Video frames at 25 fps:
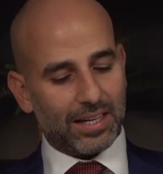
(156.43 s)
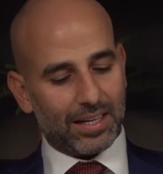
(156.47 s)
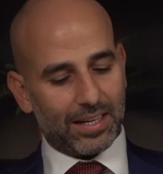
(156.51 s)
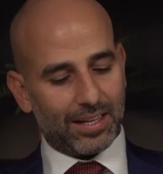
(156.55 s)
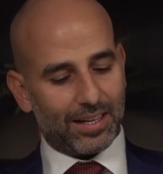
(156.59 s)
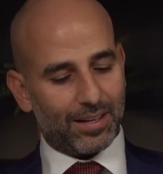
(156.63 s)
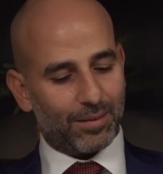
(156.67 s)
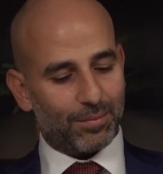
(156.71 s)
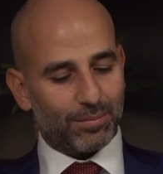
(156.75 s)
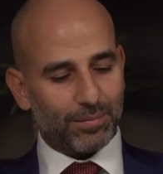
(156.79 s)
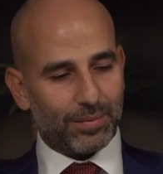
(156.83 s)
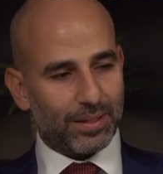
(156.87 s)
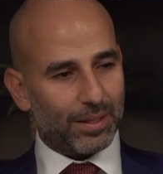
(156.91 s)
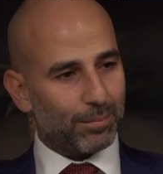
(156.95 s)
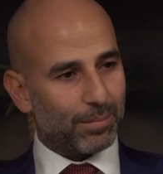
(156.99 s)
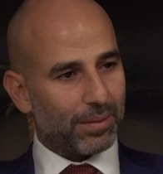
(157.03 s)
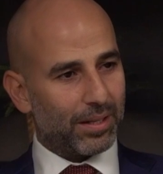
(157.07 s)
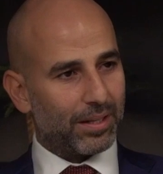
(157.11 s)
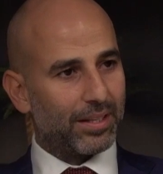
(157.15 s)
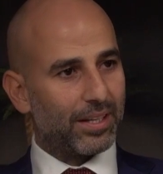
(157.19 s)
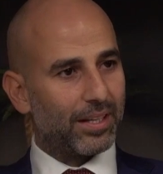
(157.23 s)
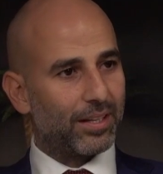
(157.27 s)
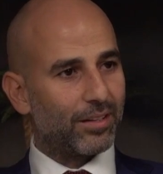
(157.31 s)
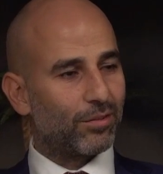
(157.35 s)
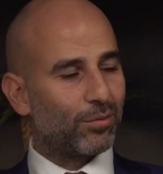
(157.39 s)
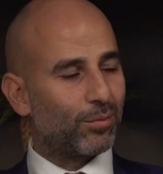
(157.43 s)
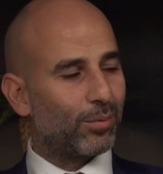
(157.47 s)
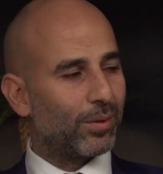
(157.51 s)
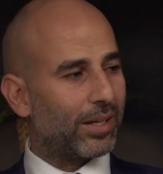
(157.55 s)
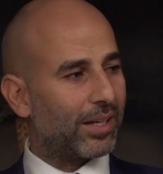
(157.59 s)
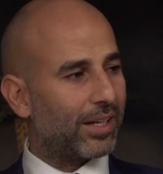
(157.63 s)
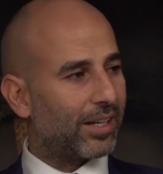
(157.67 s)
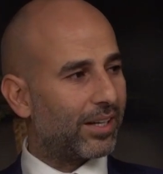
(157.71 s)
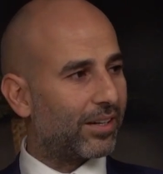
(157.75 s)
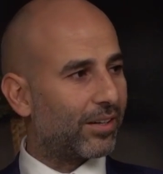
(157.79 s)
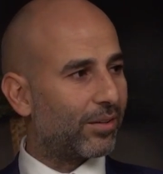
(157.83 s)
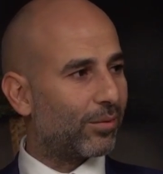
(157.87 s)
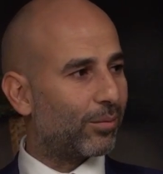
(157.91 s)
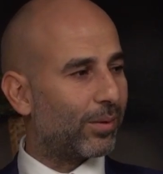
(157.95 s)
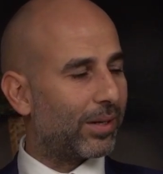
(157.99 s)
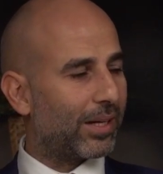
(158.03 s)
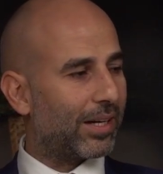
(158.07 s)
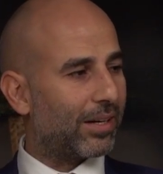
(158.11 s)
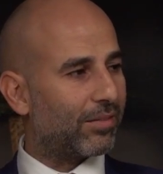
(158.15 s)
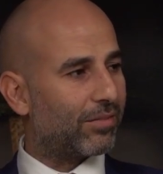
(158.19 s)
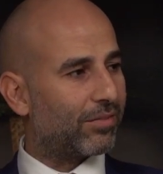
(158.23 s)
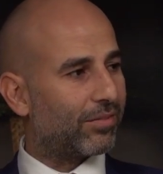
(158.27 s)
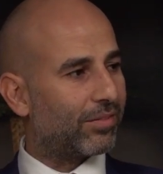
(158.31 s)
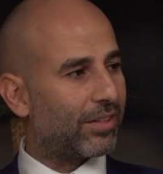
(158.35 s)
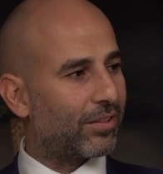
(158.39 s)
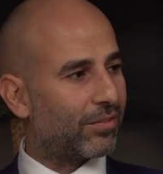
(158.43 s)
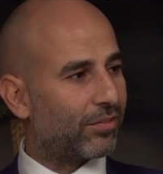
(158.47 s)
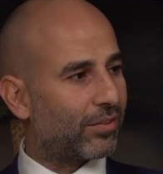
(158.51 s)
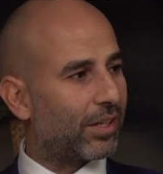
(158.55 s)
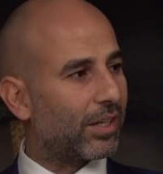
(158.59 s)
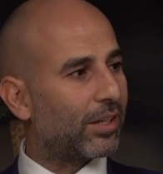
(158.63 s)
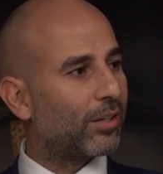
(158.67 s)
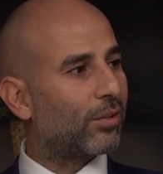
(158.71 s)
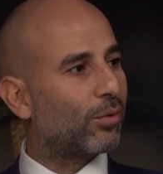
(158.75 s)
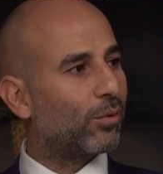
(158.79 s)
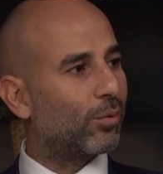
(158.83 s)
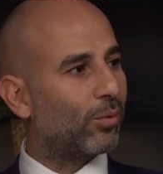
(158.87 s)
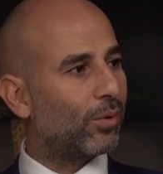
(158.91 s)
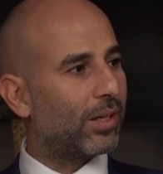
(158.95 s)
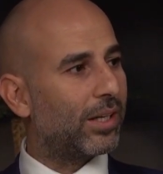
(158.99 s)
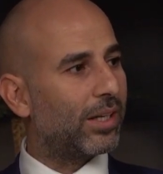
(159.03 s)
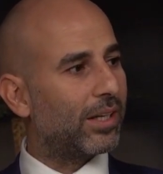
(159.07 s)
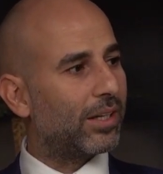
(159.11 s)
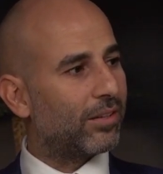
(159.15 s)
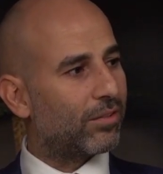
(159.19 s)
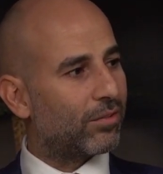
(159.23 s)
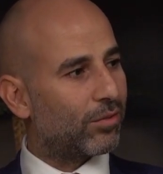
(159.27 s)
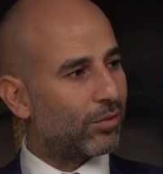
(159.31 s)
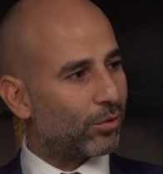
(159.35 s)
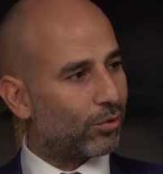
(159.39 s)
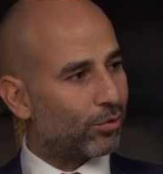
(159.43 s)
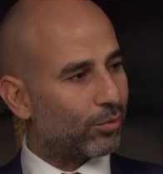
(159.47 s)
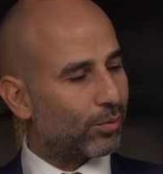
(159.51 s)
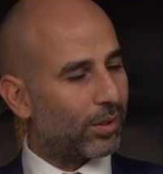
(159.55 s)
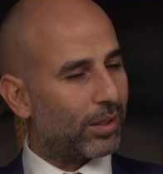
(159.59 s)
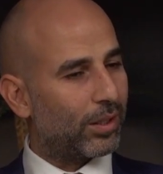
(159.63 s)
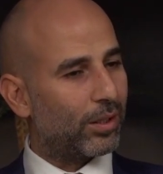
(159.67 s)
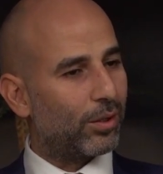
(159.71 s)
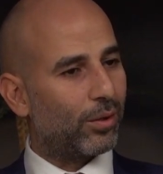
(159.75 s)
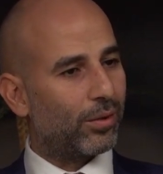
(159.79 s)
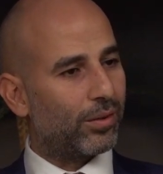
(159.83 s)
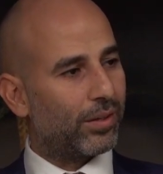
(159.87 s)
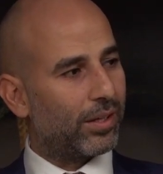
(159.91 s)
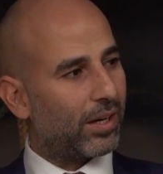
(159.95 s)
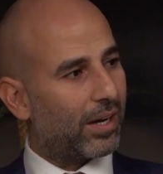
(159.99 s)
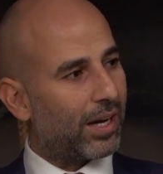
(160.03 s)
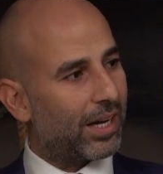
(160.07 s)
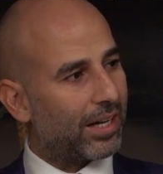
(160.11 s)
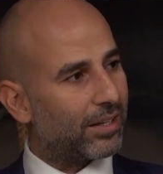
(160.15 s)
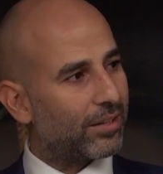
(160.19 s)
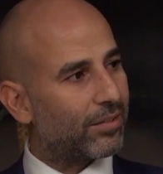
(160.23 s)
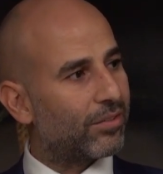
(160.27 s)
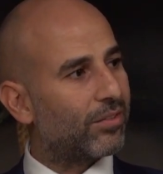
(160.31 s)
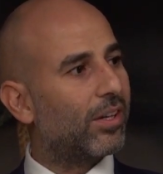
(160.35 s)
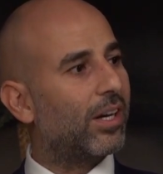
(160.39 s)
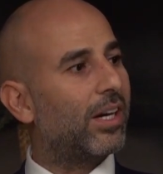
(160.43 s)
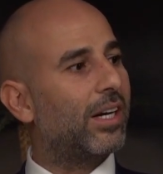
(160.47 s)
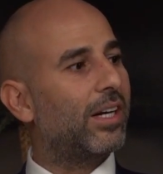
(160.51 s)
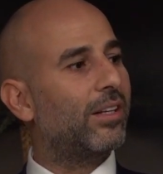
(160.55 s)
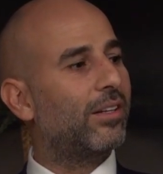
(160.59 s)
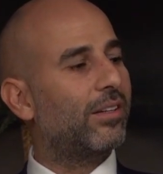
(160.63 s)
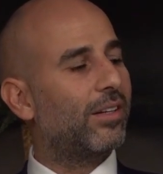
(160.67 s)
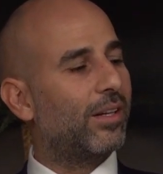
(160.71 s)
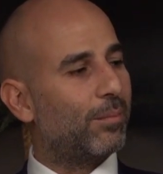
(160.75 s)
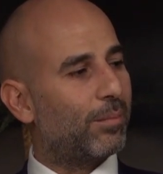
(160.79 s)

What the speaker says: In buildings where we have district cooling, it's usually on the higher side.